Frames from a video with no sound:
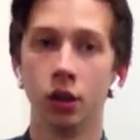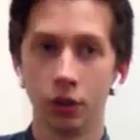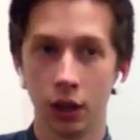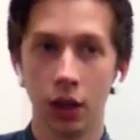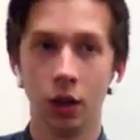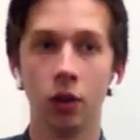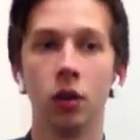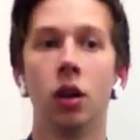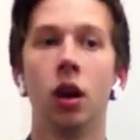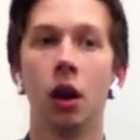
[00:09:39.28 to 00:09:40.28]
down,
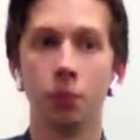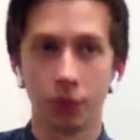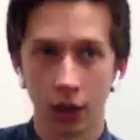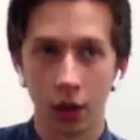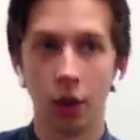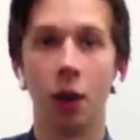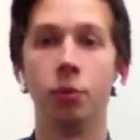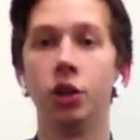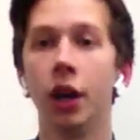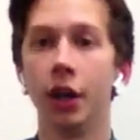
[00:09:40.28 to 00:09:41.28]
up, down, up,
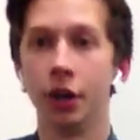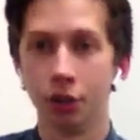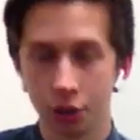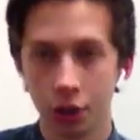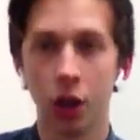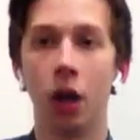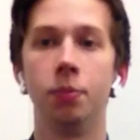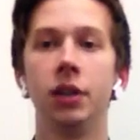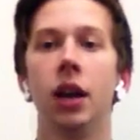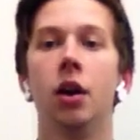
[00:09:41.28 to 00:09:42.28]
change.
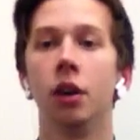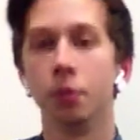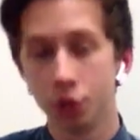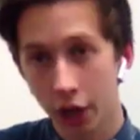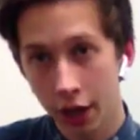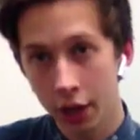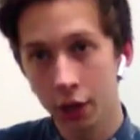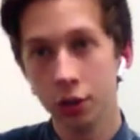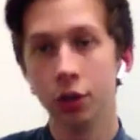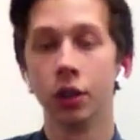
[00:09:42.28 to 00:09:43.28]
Up, down, up,
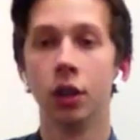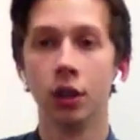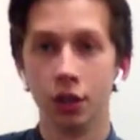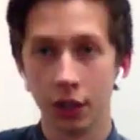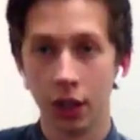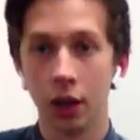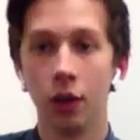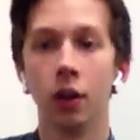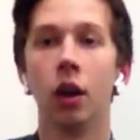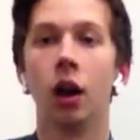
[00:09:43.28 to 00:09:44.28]
change.
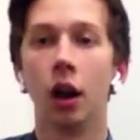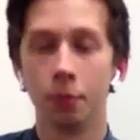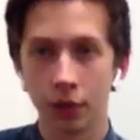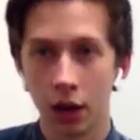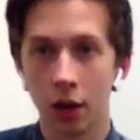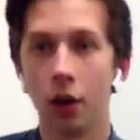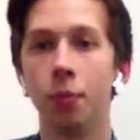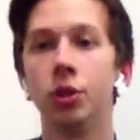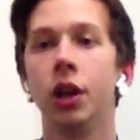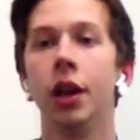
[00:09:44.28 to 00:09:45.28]
Down, up, down,
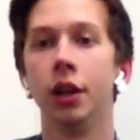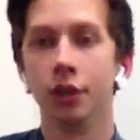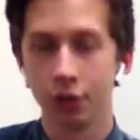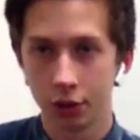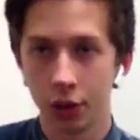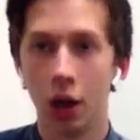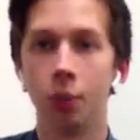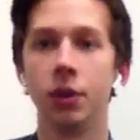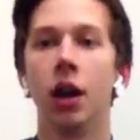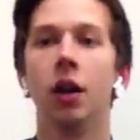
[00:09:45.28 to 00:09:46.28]
up, change.
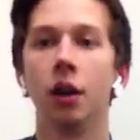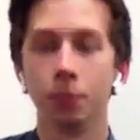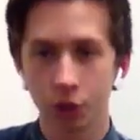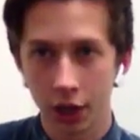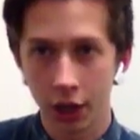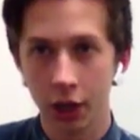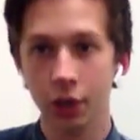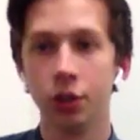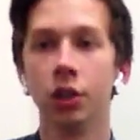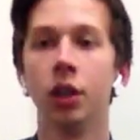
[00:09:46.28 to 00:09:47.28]
Up, down, up,
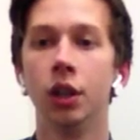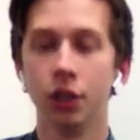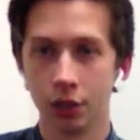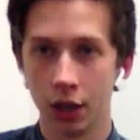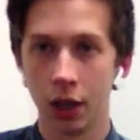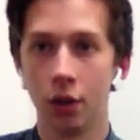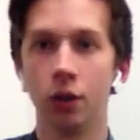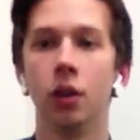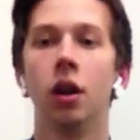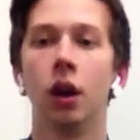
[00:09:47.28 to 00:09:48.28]
change. Down,
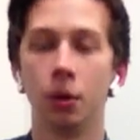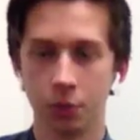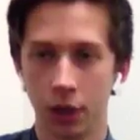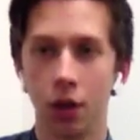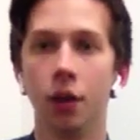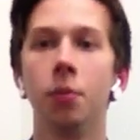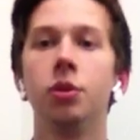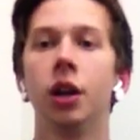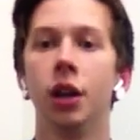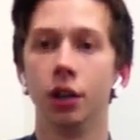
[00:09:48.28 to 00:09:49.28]
up, down, up,
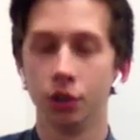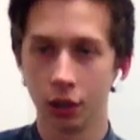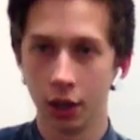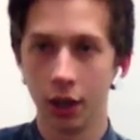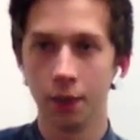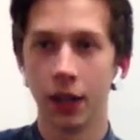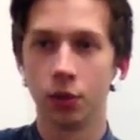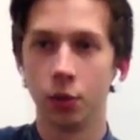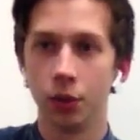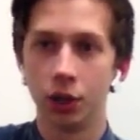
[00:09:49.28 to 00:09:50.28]
change. Okay,
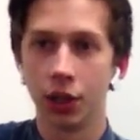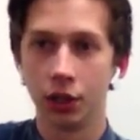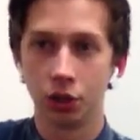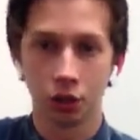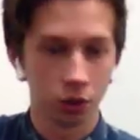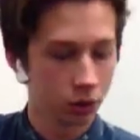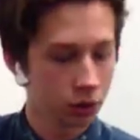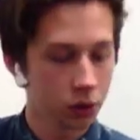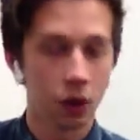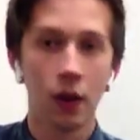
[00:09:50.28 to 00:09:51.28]
that's when we change the
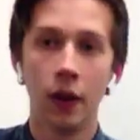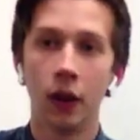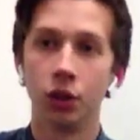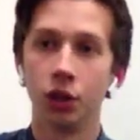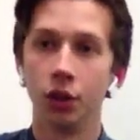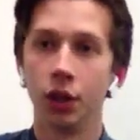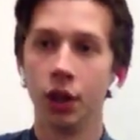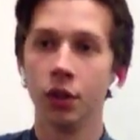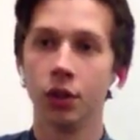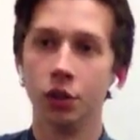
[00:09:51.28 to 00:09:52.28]
chords. I'll show you
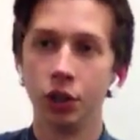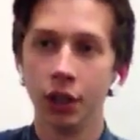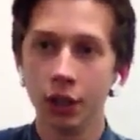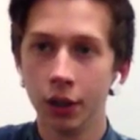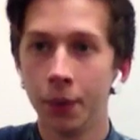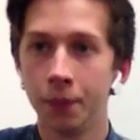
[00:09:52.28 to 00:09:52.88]
again. So G, up,